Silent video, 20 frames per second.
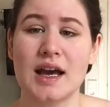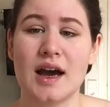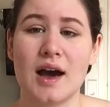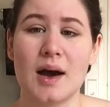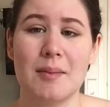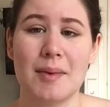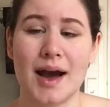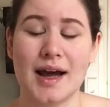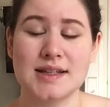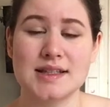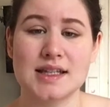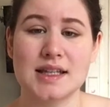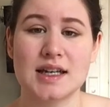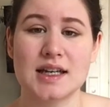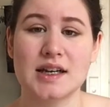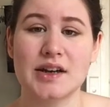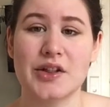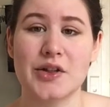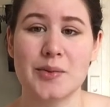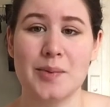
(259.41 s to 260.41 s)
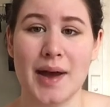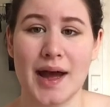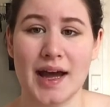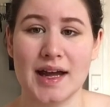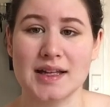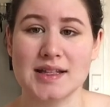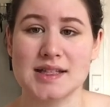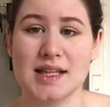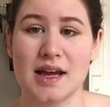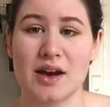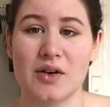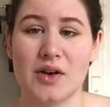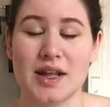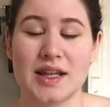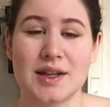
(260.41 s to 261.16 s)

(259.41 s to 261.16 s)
Um, I had to get another pat down.